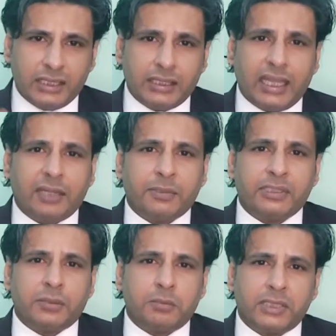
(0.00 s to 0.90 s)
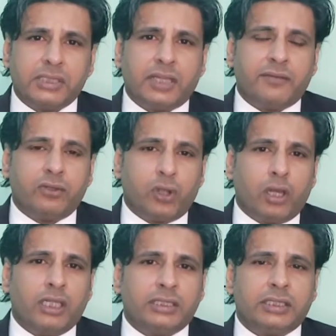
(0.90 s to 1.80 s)
that person must have
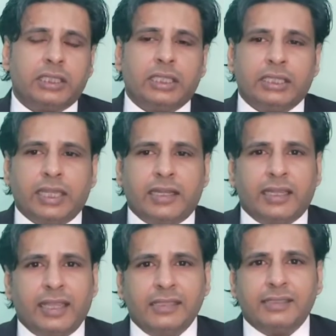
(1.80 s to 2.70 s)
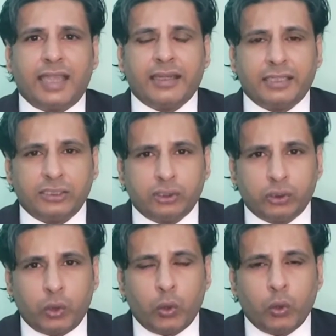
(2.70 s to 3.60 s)
knowledge that his act is
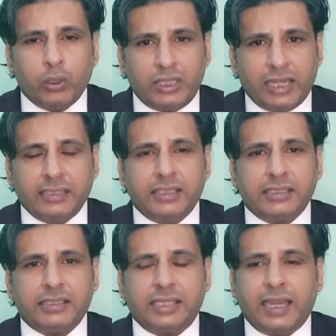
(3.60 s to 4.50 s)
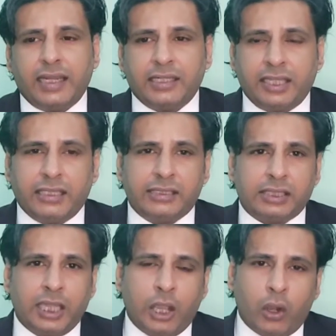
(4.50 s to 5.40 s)
so dangerous that there
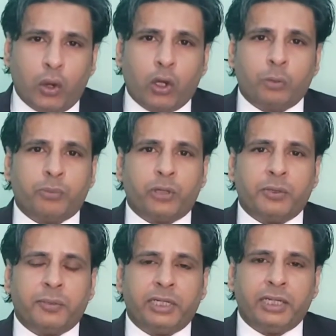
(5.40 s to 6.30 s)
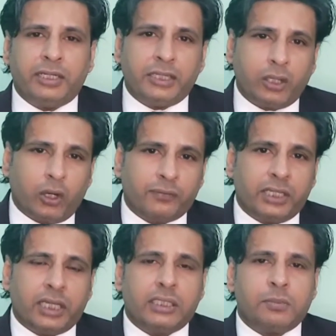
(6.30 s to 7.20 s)
is all probability of
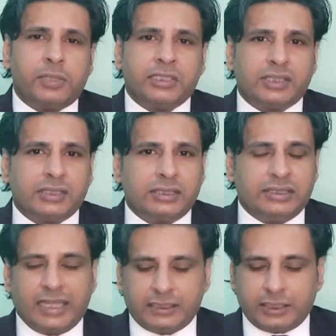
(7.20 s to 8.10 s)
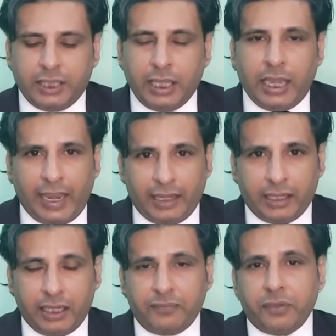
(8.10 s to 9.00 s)
the other person's death,
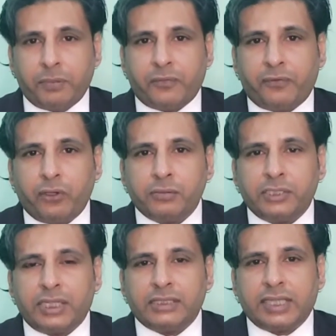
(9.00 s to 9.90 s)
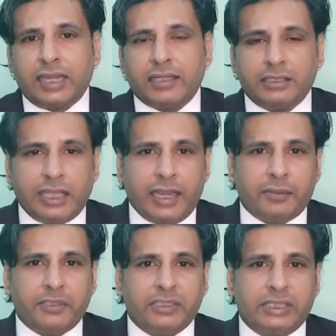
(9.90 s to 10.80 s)
and if he performs that act,
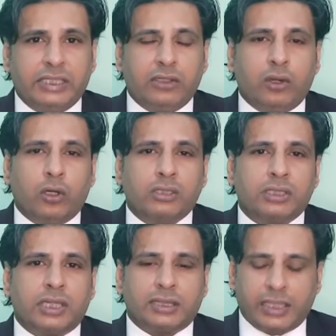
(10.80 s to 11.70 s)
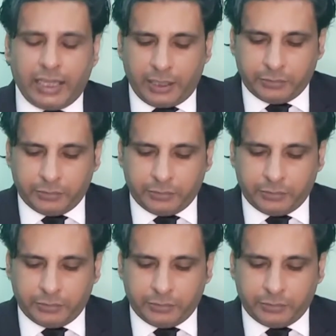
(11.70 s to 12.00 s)
that means he caused Qatl.